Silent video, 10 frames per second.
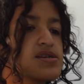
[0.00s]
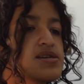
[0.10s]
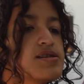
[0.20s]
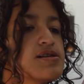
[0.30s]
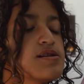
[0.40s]

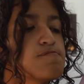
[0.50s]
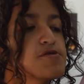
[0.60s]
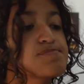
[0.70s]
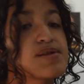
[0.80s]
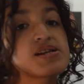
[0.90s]
in
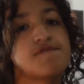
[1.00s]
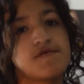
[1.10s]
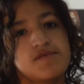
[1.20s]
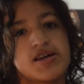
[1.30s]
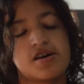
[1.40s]
perspective
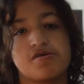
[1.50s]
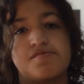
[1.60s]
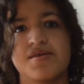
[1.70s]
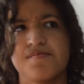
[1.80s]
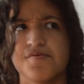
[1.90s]
of like other
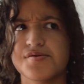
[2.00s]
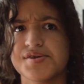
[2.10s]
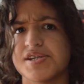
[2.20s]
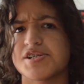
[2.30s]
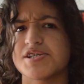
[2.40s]

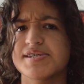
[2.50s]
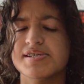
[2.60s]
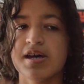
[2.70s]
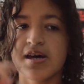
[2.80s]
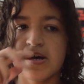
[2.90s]
people, such as